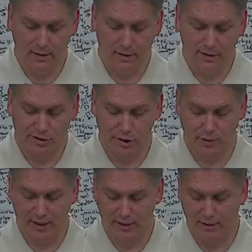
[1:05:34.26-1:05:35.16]
So
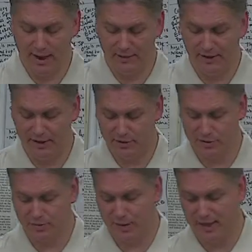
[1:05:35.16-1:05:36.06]
here you have an angel
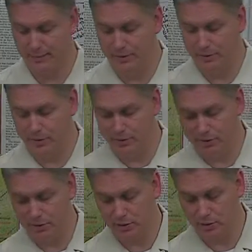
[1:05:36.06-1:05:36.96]
stood by him, and who's
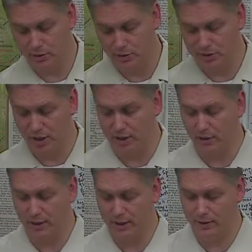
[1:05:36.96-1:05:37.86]
who's God, who
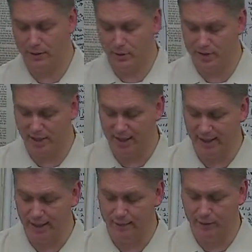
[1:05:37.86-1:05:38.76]
I, whose I
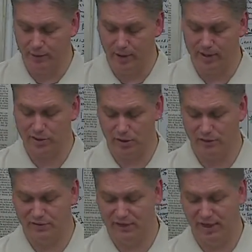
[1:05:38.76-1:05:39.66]
am, and whom I serve,
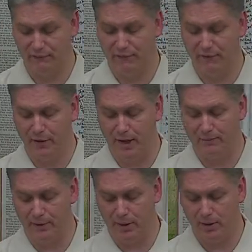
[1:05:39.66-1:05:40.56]
saying, "Fear not,
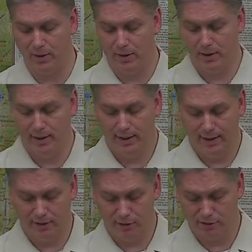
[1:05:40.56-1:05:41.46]
Paul,"
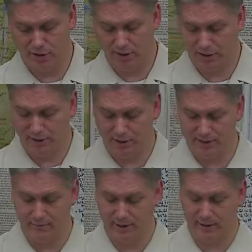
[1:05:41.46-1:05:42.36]
and goes on. So there's
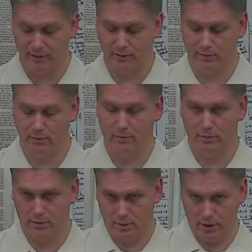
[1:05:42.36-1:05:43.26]
a regular,
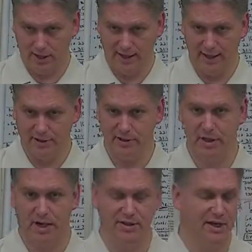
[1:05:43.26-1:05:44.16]
again,
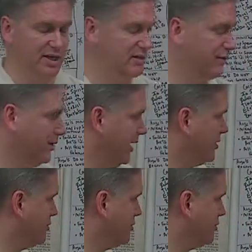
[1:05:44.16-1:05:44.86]
context for an angel.